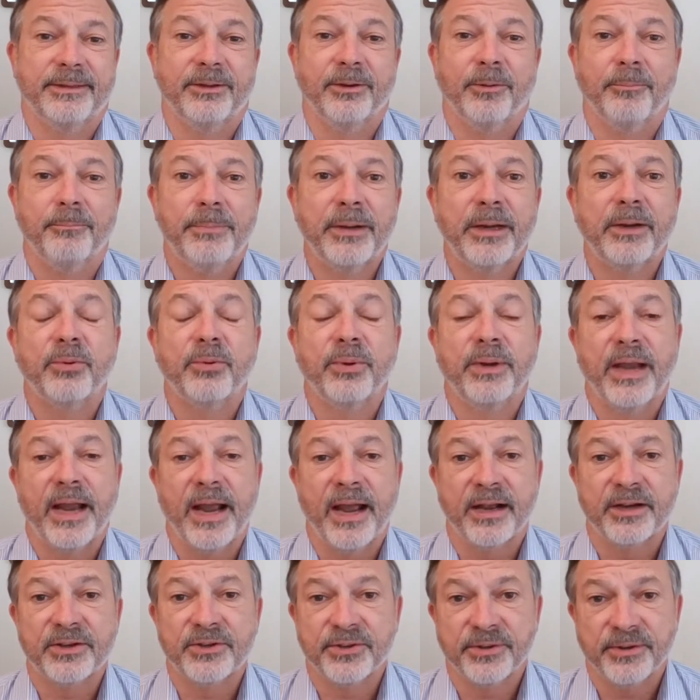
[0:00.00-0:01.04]
big
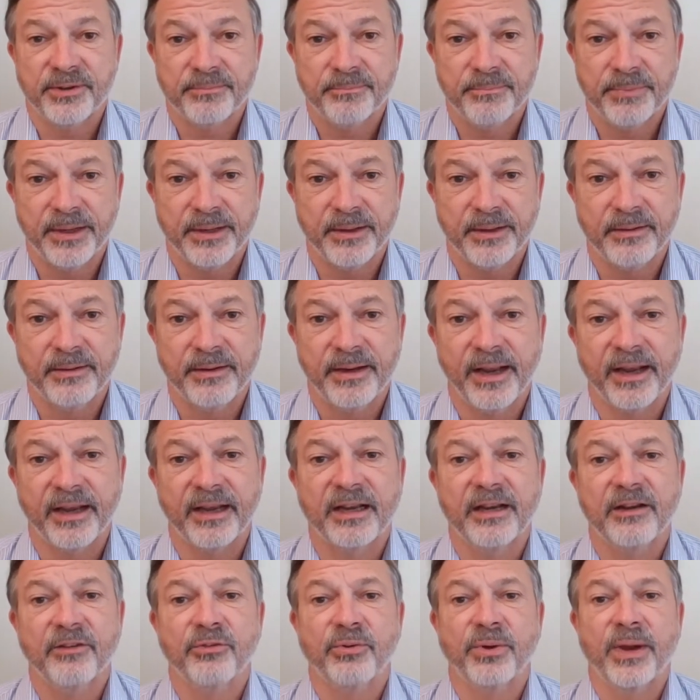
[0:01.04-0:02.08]
reaction, big
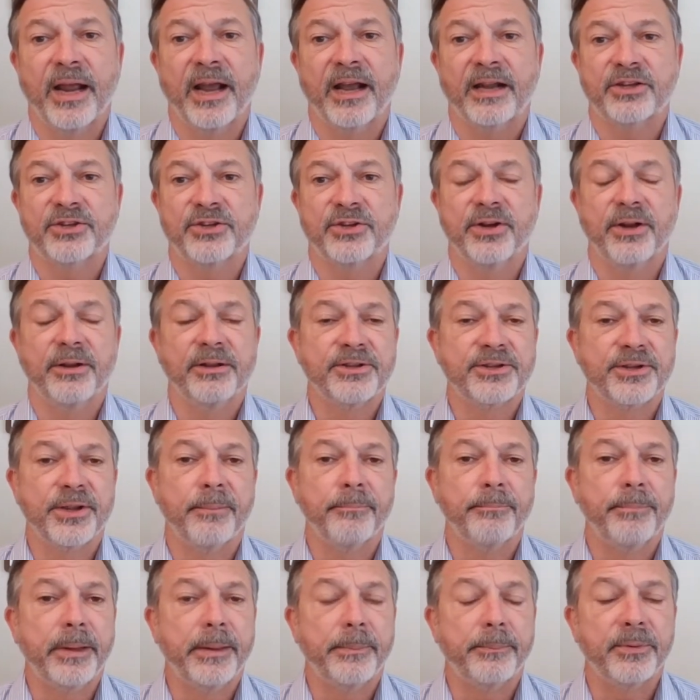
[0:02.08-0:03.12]
negative reaction on some
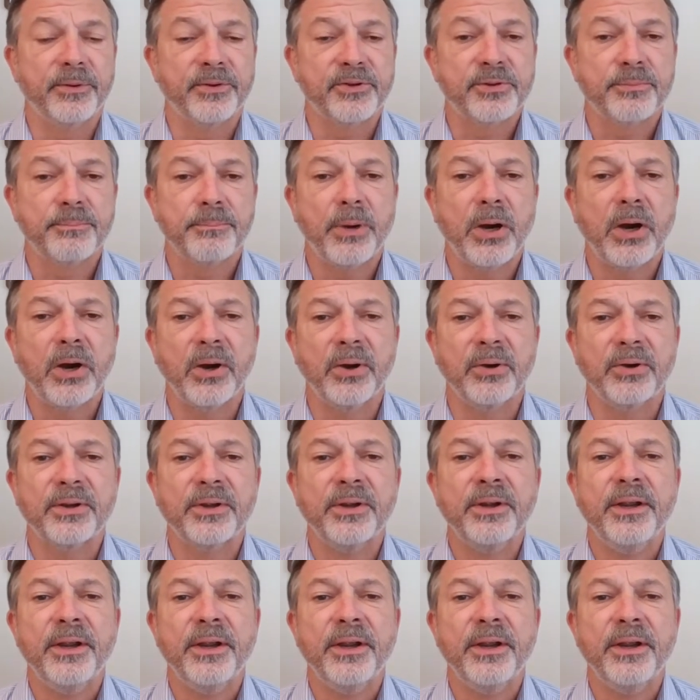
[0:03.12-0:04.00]
people's part